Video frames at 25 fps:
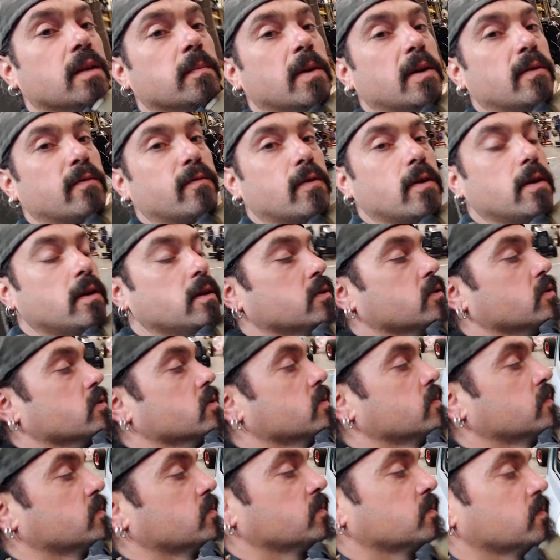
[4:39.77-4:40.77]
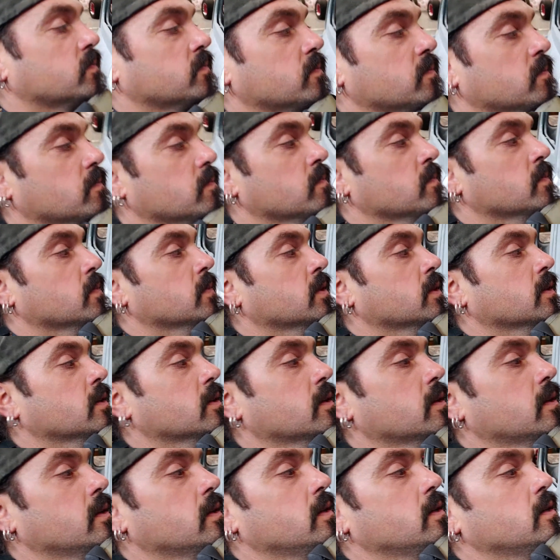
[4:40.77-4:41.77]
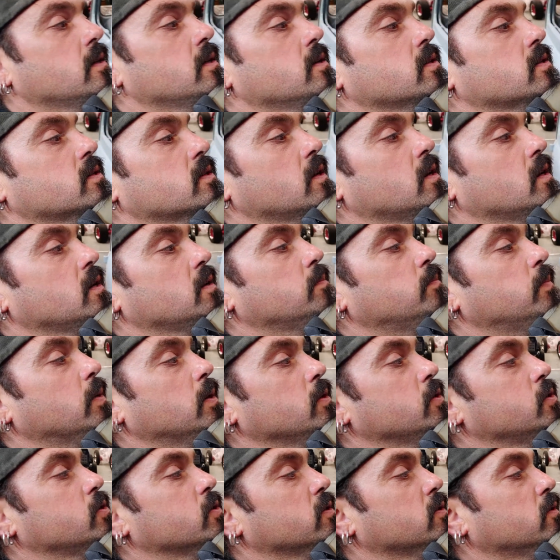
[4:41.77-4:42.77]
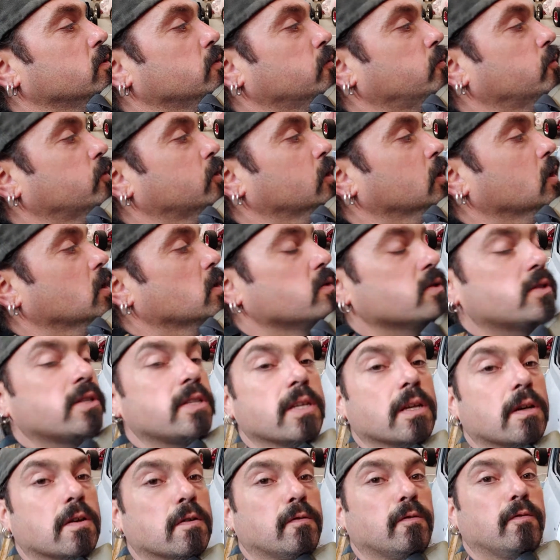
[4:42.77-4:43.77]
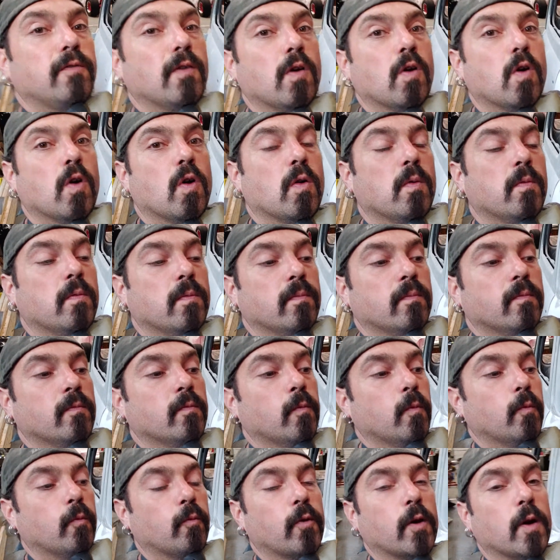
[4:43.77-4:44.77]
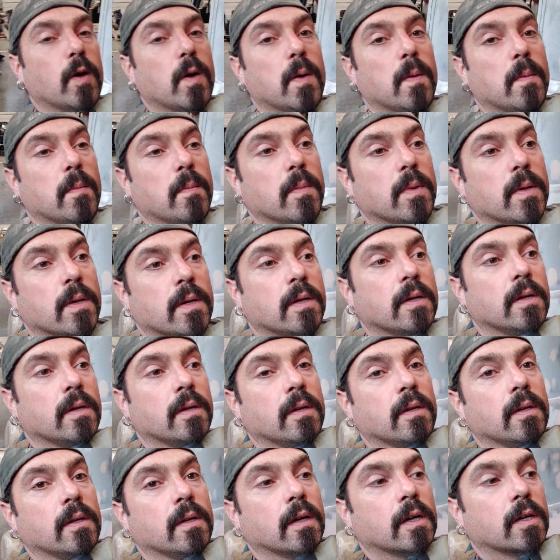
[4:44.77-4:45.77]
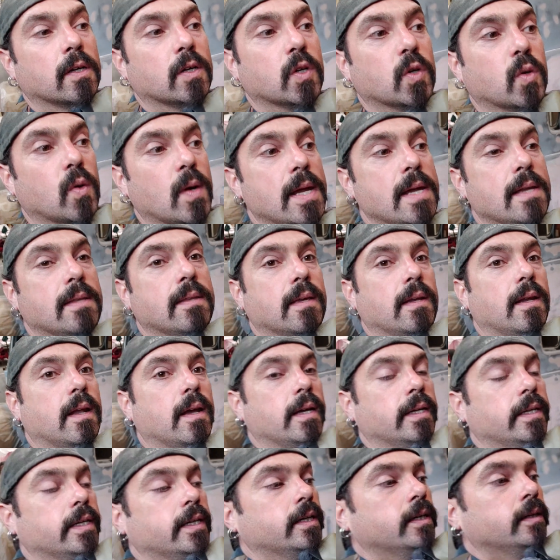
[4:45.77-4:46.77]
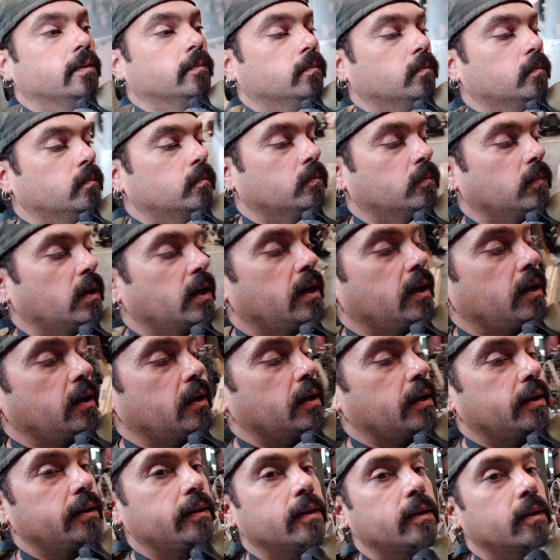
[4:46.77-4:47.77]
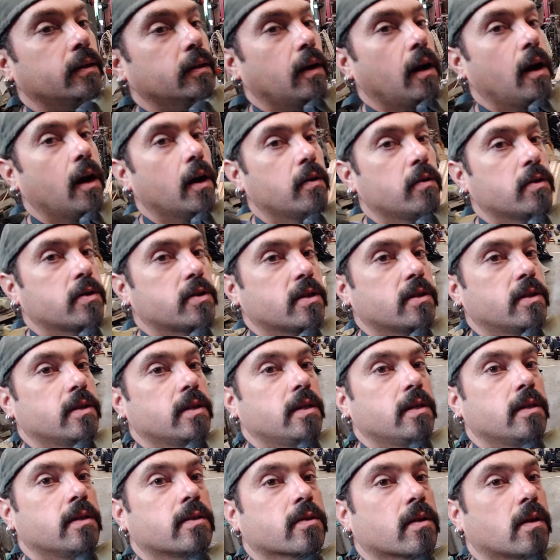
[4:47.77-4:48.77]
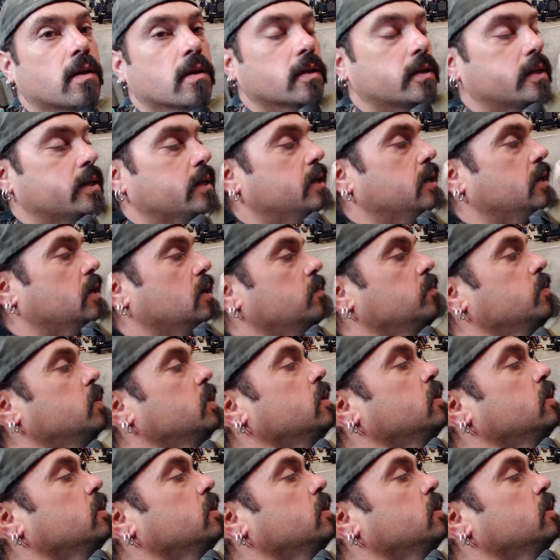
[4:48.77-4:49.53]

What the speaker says: my friends, is a bunch of closed cell foam from a crate that I got, and I get hundreds of these all the time.